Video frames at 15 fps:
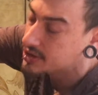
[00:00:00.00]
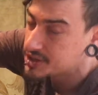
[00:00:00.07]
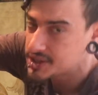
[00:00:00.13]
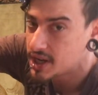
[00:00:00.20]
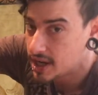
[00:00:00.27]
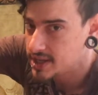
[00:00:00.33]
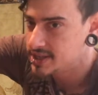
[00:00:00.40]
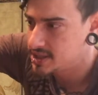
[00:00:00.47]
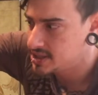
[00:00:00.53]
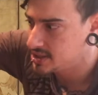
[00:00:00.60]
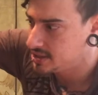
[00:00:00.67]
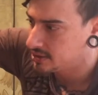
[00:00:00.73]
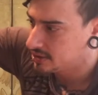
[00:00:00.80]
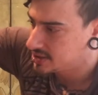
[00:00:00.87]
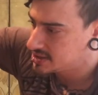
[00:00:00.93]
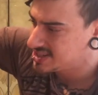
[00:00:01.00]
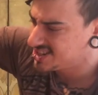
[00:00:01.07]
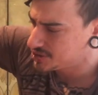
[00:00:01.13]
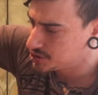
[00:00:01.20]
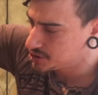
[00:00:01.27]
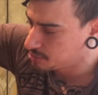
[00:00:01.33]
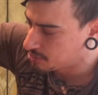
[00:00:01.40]
good sized steel. It's
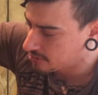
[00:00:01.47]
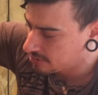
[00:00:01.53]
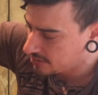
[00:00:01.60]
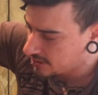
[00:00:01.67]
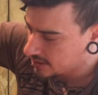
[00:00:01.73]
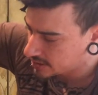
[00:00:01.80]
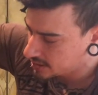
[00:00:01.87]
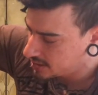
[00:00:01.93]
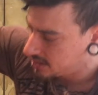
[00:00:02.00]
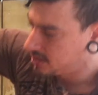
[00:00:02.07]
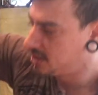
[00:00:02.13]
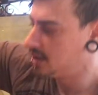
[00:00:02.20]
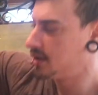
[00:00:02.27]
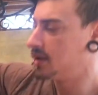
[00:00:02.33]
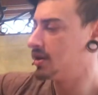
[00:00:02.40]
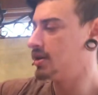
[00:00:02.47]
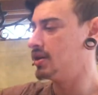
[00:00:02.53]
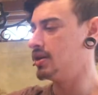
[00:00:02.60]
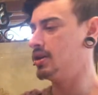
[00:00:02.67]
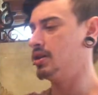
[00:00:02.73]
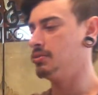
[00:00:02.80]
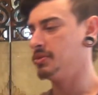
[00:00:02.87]
not super thick.
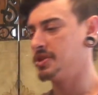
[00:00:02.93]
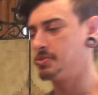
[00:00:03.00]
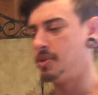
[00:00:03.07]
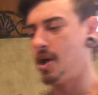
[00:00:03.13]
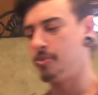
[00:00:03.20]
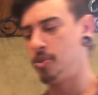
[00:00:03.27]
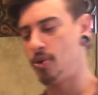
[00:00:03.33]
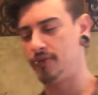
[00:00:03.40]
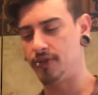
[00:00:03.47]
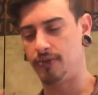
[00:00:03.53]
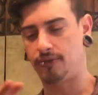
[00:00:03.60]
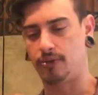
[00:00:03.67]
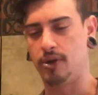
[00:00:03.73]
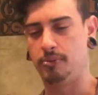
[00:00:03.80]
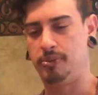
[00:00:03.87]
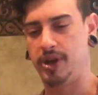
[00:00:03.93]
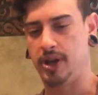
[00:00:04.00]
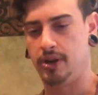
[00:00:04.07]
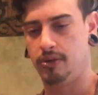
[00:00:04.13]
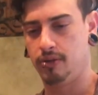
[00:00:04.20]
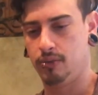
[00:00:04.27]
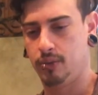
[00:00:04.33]
Let's pop off the front
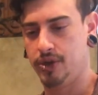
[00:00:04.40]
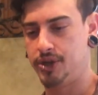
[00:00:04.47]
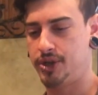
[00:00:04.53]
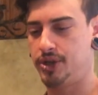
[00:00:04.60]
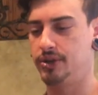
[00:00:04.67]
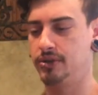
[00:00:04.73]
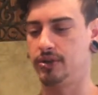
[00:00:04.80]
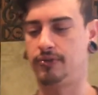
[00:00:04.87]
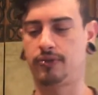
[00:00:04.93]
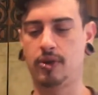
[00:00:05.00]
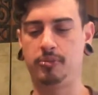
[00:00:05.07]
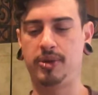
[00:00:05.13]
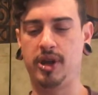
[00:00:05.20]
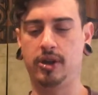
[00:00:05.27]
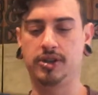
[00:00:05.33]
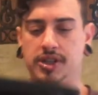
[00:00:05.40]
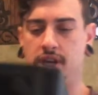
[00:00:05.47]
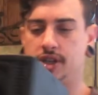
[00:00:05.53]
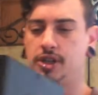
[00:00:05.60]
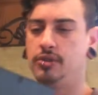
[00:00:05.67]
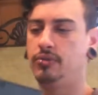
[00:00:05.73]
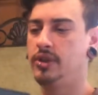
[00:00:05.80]
panel, which the front panel is
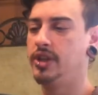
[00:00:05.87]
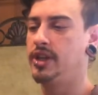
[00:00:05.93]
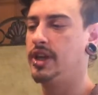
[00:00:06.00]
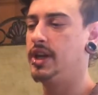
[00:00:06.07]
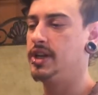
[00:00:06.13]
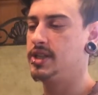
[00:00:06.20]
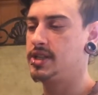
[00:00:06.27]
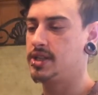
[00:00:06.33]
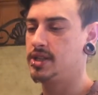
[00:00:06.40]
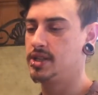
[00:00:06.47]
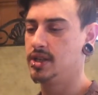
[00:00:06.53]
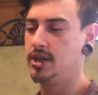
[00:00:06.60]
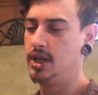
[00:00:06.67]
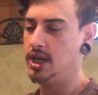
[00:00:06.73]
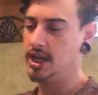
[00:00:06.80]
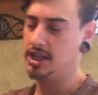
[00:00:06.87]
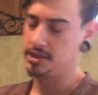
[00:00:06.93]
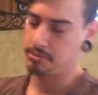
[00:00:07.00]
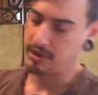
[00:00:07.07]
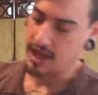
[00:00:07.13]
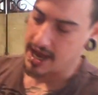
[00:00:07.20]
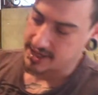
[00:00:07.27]
actually really nice.
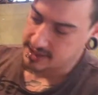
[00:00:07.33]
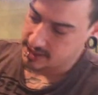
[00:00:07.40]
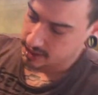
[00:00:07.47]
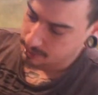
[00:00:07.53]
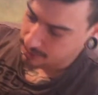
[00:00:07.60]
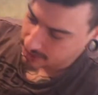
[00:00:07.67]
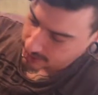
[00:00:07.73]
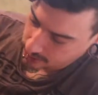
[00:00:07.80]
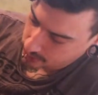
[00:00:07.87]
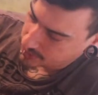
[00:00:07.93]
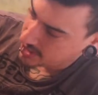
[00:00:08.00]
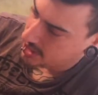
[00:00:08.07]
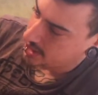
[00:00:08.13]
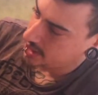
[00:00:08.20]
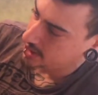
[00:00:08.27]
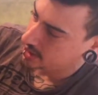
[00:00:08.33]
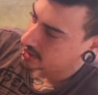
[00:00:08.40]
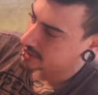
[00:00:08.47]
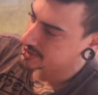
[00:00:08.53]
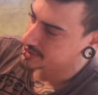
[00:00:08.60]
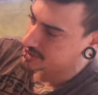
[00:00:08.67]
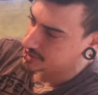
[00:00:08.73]
It's plastic, but I don't hate
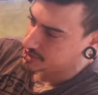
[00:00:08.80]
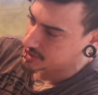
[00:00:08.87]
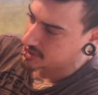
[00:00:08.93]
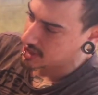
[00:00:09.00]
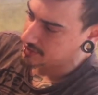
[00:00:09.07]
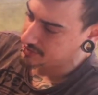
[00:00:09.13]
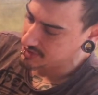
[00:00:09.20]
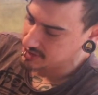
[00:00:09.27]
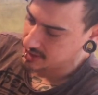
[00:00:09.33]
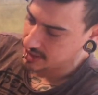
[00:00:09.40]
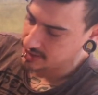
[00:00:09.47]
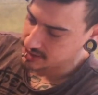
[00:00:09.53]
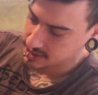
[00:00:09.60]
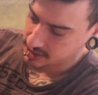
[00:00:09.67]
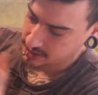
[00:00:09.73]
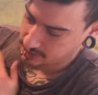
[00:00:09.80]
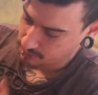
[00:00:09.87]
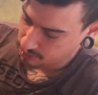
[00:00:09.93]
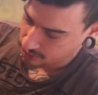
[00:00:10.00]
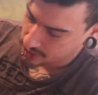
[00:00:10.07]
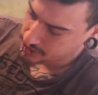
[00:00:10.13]
it because it's just got this nice clean